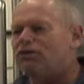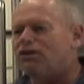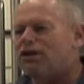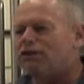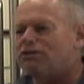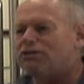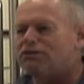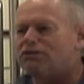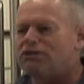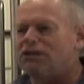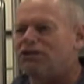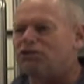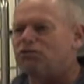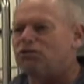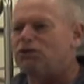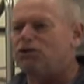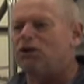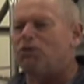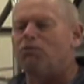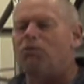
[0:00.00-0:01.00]
and other things
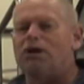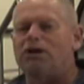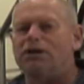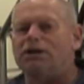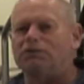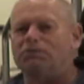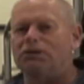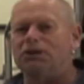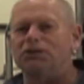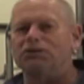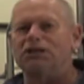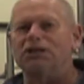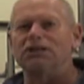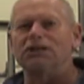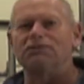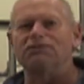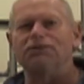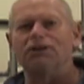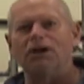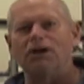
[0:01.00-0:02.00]
we don't want in the beer tend
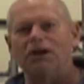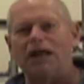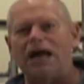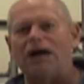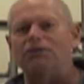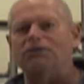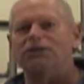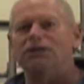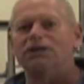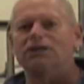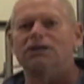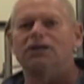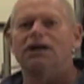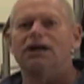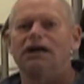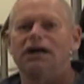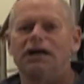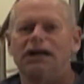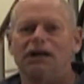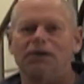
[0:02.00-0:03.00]
to fall out,
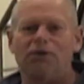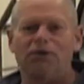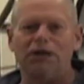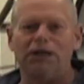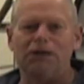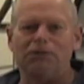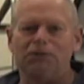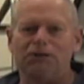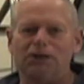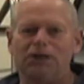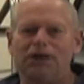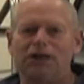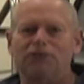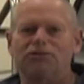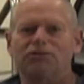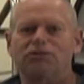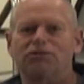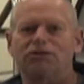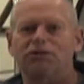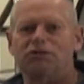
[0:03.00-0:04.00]
uh, and we end up with a
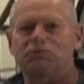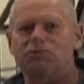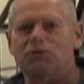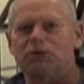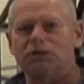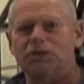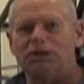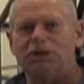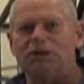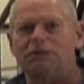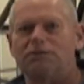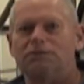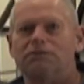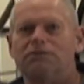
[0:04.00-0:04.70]
nice, crisp, clean,